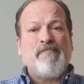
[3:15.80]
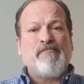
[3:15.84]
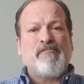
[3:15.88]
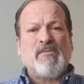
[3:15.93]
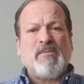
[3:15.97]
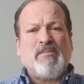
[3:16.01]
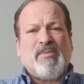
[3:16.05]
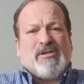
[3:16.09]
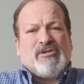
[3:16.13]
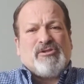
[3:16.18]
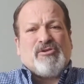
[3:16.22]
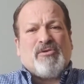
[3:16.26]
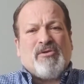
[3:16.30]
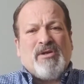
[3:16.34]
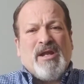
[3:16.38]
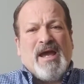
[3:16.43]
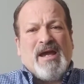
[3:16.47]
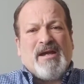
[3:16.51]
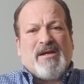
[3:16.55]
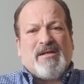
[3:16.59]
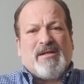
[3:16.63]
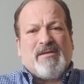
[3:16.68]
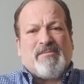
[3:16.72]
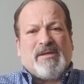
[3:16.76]
But you're not
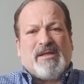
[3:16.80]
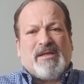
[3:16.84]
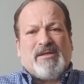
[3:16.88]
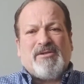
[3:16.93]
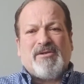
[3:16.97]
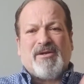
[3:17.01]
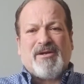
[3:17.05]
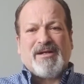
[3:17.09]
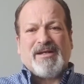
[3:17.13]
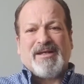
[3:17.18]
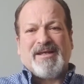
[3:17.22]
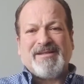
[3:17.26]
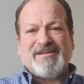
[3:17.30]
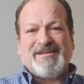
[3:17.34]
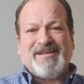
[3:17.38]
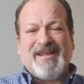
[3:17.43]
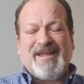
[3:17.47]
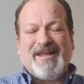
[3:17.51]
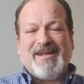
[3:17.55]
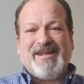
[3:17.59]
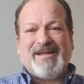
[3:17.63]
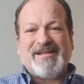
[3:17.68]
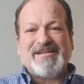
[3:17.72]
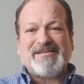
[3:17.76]
going to be. You're going to get to
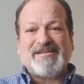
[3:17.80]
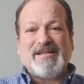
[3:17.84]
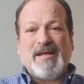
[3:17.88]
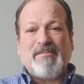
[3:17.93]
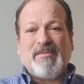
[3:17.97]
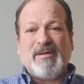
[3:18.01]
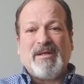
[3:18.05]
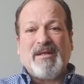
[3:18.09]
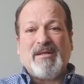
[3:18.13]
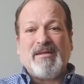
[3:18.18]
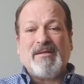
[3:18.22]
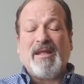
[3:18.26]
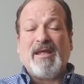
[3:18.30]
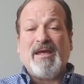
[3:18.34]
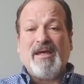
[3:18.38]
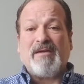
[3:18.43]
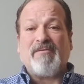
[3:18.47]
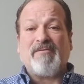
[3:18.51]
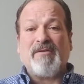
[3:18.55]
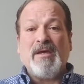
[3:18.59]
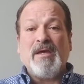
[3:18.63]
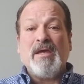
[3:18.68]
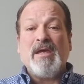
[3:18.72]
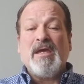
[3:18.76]
that next step in life.
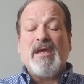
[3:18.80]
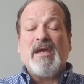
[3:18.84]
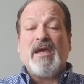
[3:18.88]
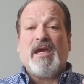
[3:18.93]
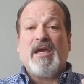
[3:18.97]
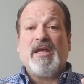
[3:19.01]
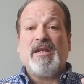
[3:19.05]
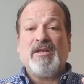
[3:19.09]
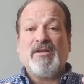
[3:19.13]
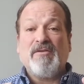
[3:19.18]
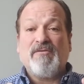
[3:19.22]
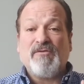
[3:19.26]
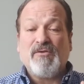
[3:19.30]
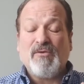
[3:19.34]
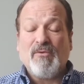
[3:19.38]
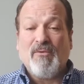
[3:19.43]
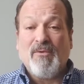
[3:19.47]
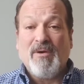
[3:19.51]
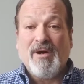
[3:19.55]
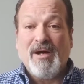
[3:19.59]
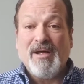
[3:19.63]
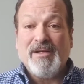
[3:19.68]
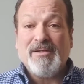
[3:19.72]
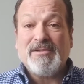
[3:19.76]
And if you
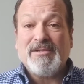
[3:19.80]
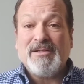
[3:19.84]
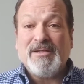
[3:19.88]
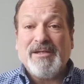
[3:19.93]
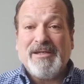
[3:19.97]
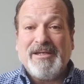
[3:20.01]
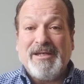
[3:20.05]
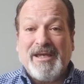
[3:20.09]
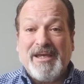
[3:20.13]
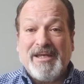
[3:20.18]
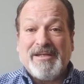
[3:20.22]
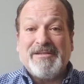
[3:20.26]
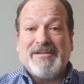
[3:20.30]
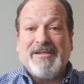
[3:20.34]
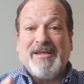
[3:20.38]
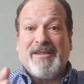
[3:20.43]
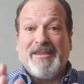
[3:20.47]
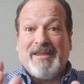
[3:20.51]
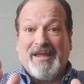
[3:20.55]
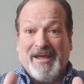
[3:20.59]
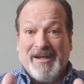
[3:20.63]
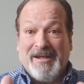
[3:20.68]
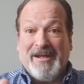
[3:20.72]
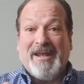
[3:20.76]
want to get to
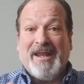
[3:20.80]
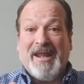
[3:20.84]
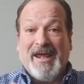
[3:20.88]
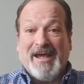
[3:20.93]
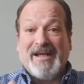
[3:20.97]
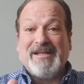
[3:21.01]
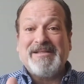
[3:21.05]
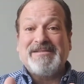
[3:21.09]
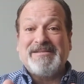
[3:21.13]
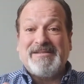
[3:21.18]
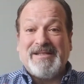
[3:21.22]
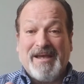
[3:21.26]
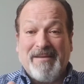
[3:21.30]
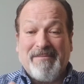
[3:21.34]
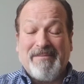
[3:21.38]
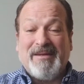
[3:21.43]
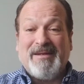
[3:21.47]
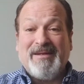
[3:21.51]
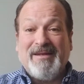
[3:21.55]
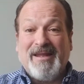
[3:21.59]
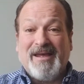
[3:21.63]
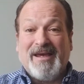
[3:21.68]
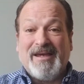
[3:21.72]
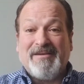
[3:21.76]
that next step
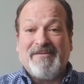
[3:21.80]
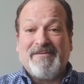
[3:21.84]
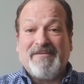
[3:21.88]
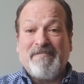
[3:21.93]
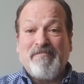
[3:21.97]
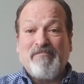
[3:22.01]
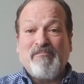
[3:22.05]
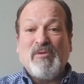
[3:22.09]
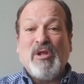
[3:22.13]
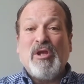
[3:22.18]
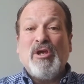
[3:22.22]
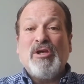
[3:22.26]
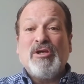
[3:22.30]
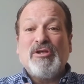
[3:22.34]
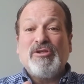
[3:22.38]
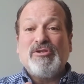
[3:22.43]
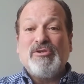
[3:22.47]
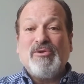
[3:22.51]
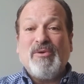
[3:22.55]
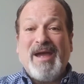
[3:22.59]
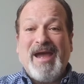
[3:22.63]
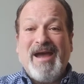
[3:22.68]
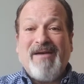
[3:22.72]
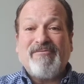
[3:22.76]
in life, you
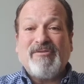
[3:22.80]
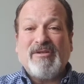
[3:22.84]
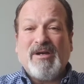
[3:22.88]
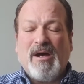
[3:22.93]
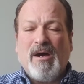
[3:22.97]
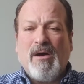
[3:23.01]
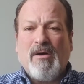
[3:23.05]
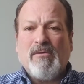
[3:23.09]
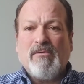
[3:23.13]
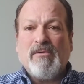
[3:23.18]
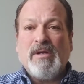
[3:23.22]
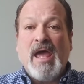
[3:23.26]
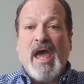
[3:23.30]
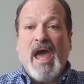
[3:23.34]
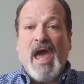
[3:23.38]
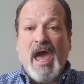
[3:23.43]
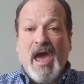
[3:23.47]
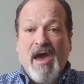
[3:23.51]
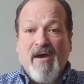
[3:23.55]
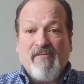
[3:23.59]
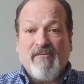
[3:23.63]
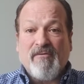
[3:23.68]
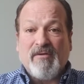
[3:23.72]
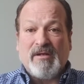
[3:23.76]
have to own
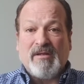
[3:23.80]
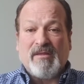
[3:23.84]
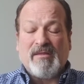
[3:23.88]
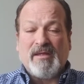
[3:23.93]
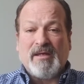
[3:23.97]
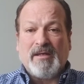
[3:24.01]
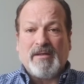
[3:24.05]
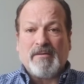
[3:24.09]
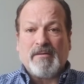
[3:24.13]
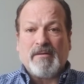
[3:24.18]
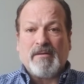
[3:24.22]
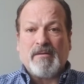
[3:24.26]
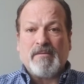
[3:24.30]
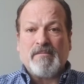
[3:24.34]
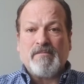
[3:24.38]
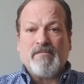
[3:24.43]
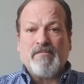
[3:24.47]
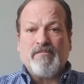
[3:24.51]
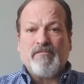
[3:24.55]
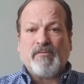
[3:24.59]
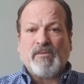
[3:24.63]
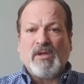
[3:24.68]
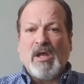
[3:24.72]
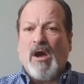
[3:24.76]
everything.
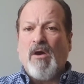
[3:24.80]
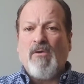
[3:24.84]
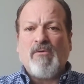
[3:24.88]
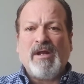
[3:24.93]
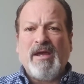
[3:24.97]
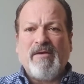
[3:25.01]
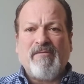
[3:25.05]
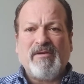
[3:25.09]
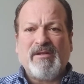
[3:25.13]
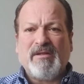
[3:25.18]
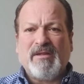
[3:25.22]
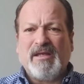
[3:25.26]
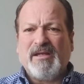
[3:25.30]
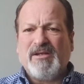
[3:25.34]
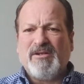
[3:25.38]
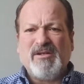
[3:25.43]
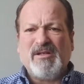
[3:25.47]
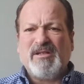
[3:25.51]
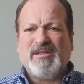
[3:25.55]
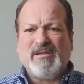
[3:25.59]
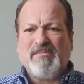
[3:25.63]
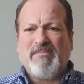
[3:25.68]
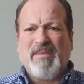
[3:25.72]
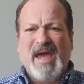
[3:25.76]
Own everything,
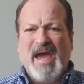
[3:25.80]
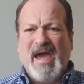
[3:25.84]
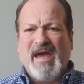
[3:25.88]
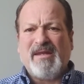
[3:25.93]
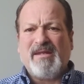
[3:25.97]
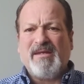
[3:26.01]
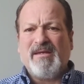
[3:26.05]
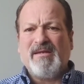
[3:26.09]
good, the bad.